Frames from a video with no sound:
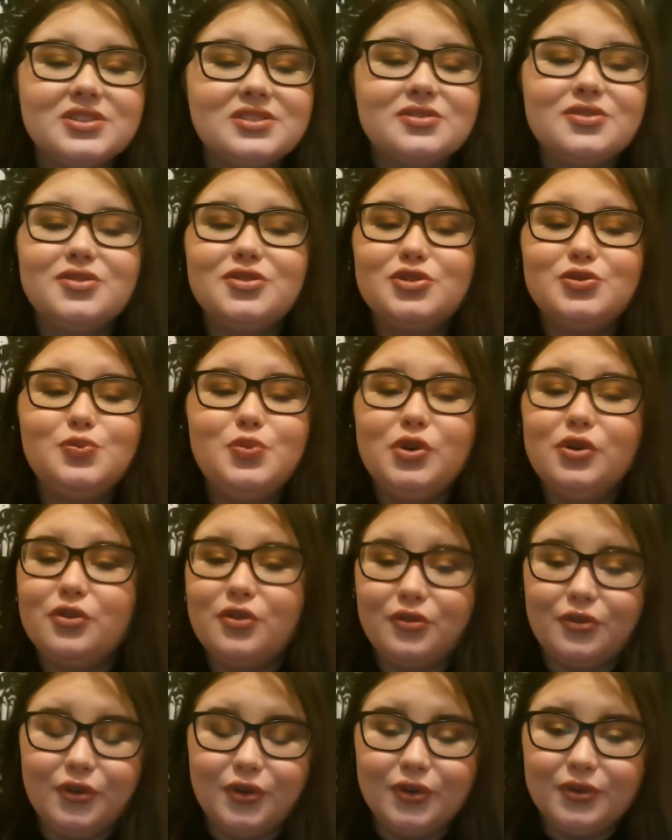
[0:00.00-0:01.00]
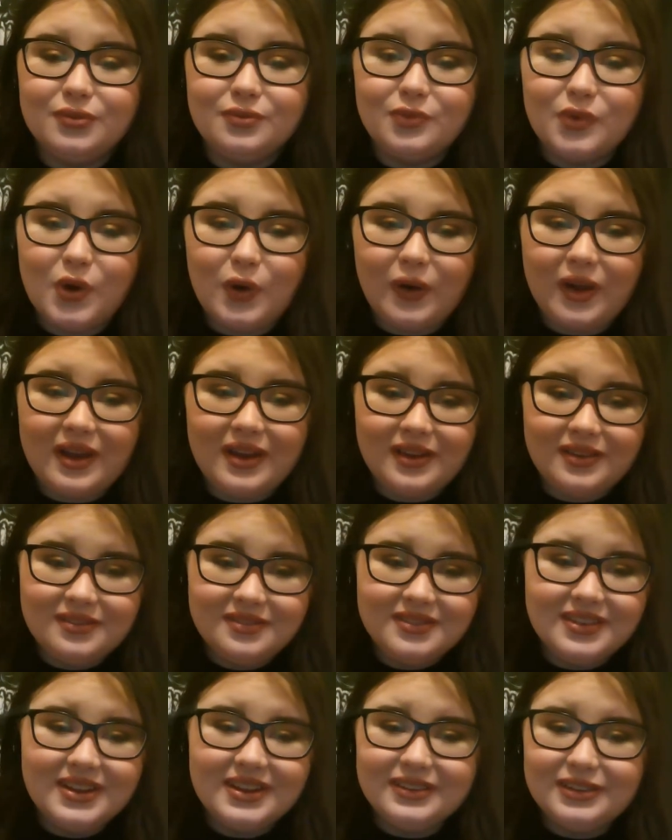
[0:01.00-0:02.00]
looks beautiful, okay?
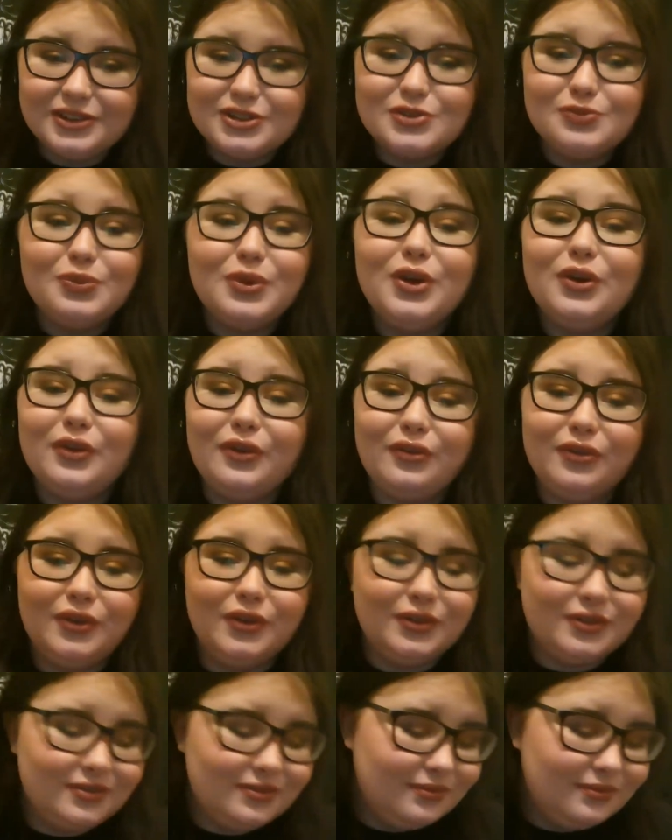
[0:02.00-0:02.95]
It looks beautiful.